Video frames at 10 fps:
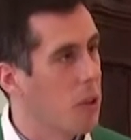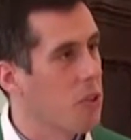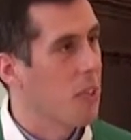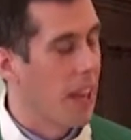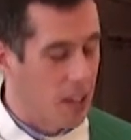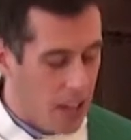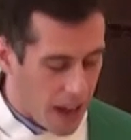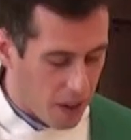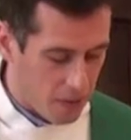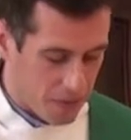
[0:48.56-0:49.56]
looks like a
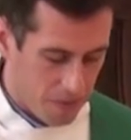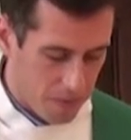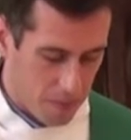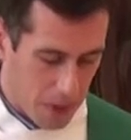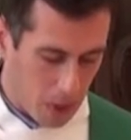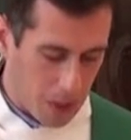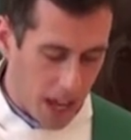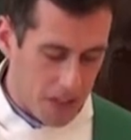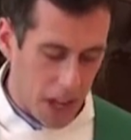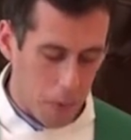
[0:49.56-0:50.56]
lot of
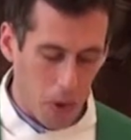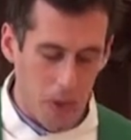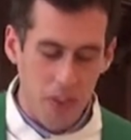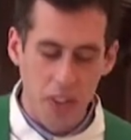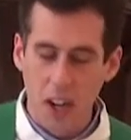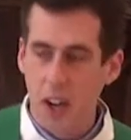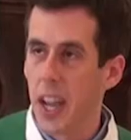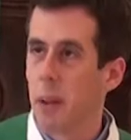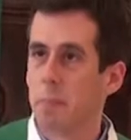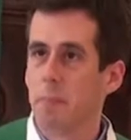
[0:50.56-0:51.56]
middle-class neighborhoods in the
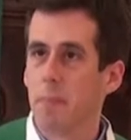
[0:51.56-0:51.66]
area.